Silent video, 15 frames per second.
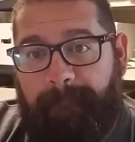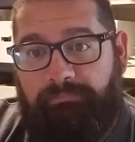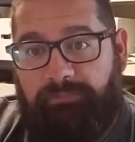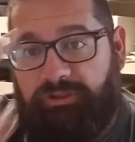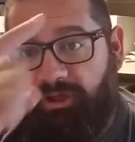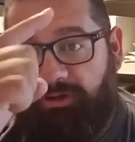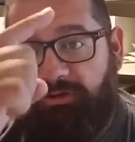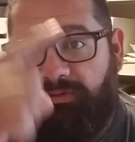
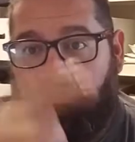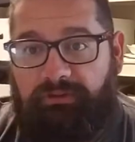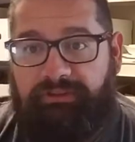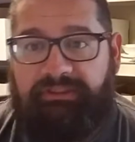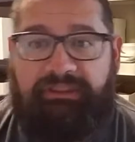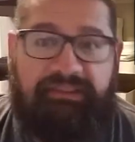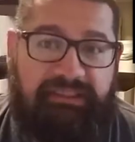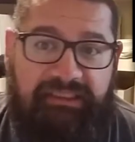Dark
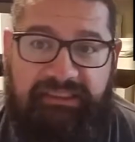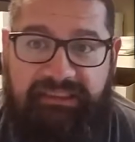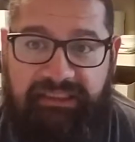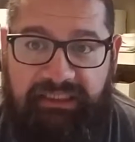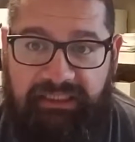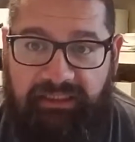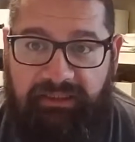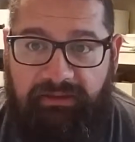Horse
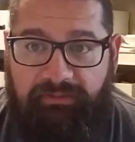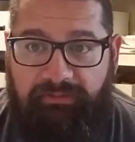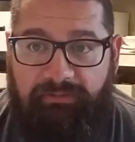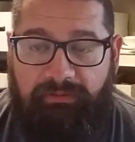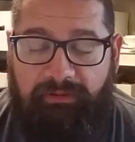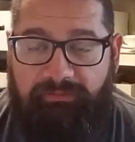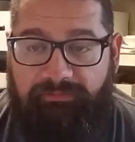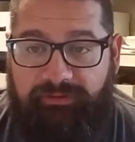DC
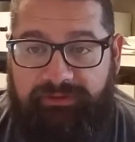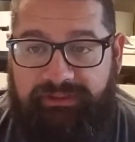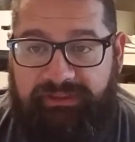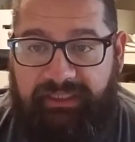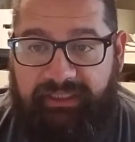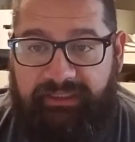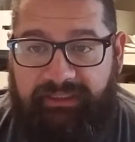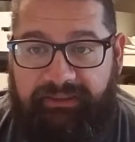versus
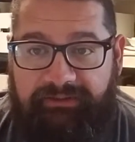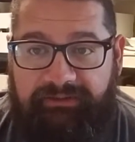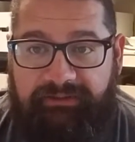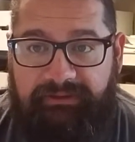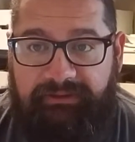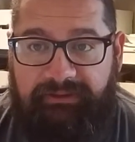Aliens.